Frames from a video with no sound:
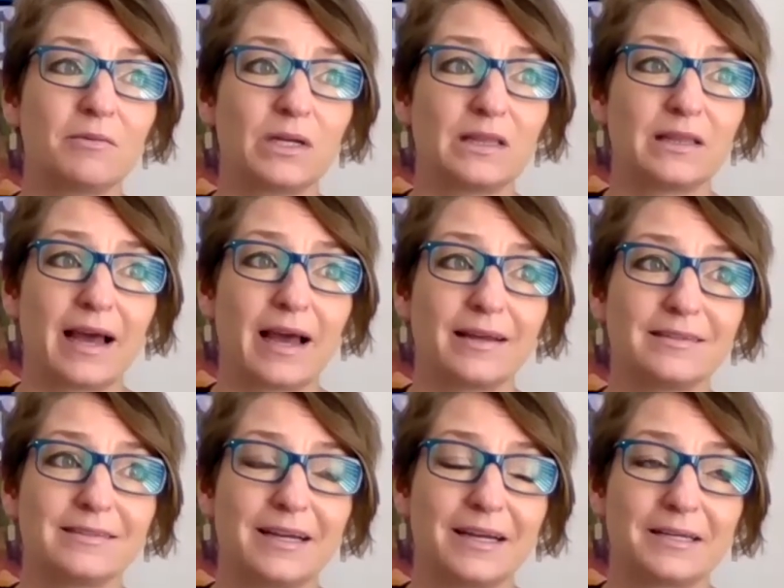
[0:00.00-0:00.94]
with that,
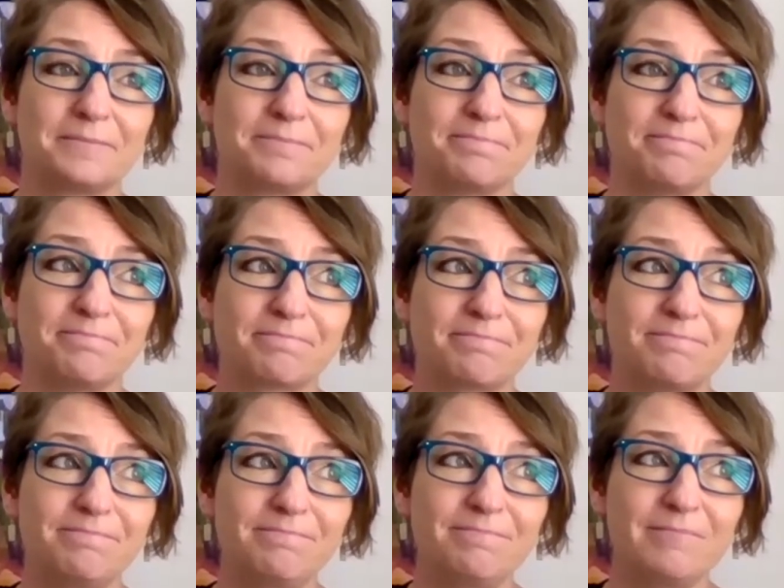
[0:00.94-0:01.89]

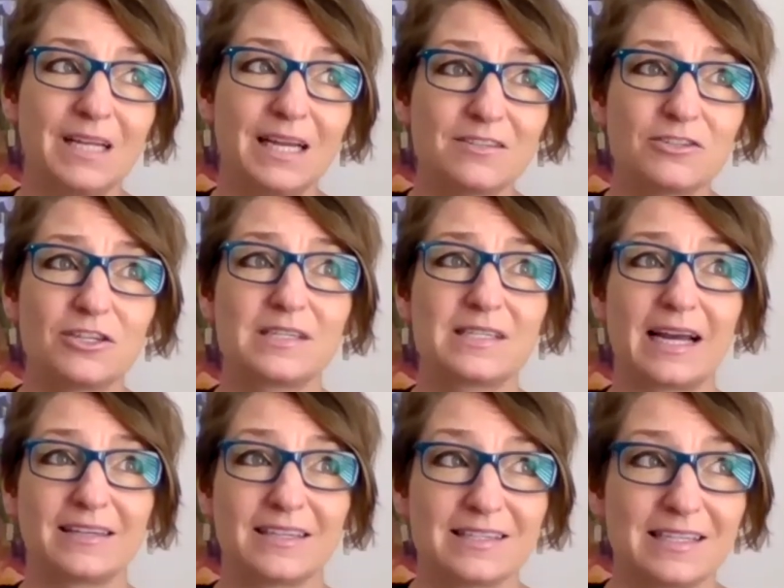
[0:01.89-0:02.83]
it's just
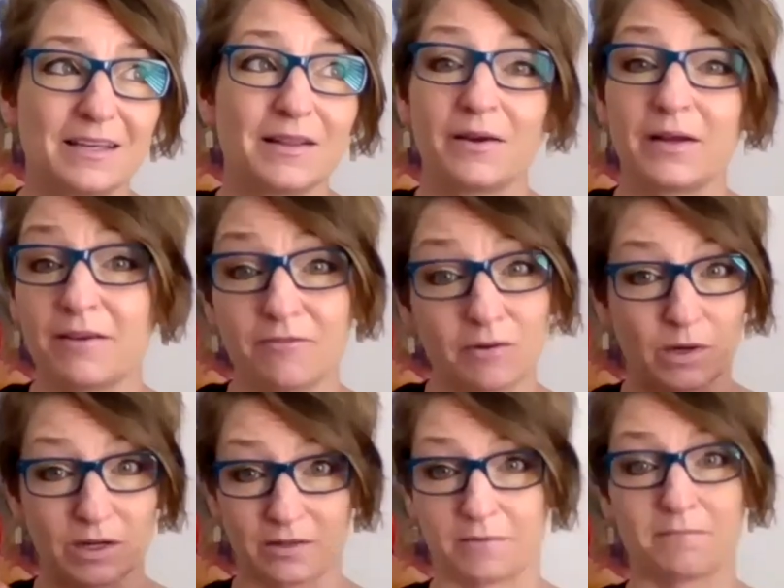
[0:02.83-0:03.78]
sad to see that even
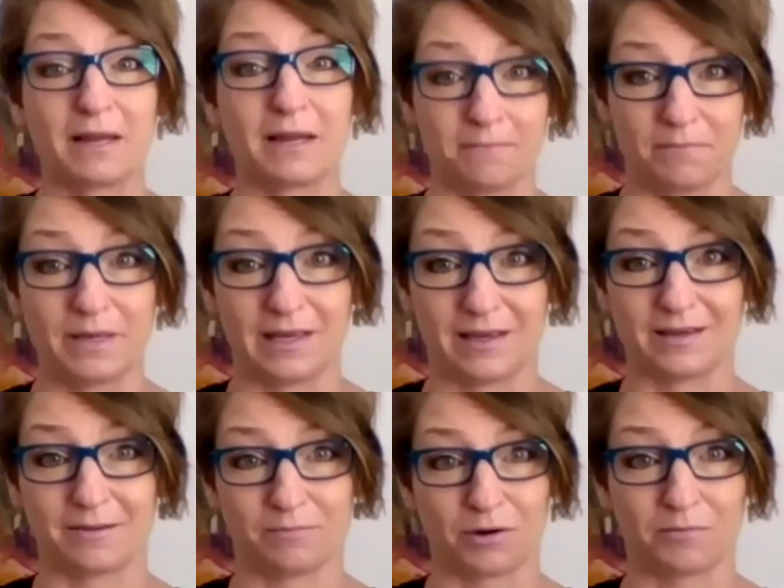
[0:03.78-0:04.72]
where there might be
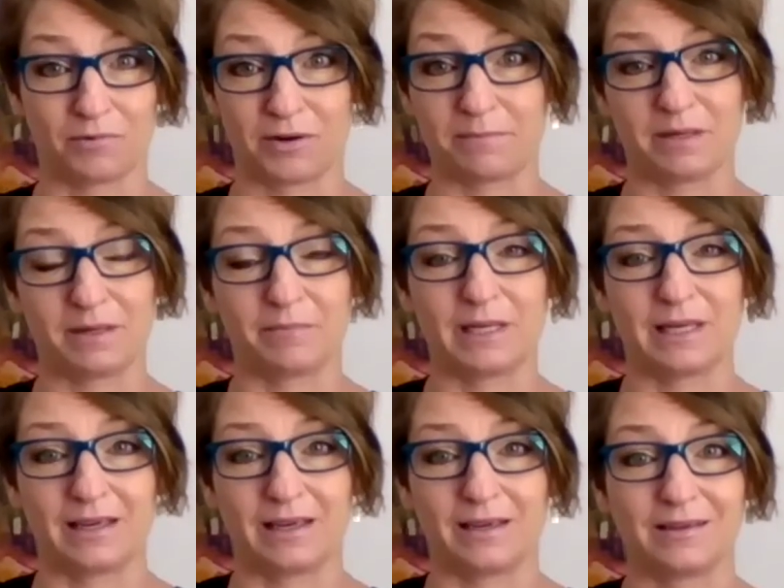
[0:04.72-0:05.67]
appropriate
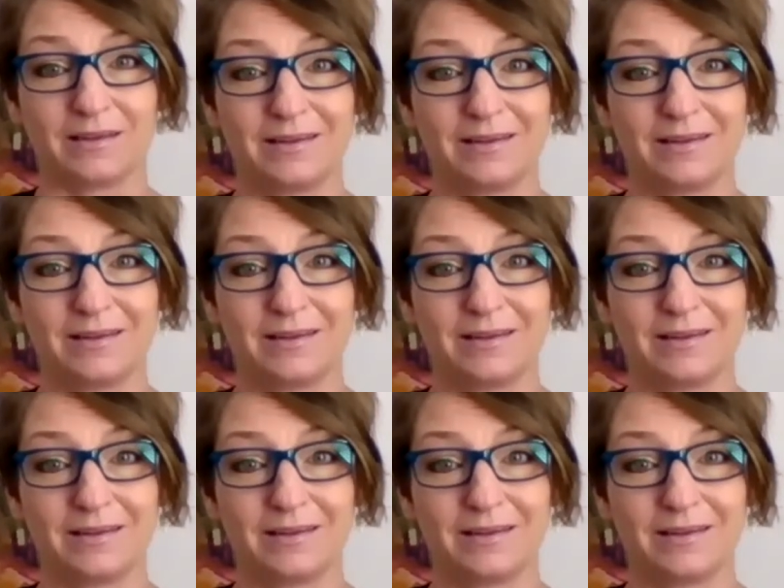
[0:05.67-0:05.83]
PPE,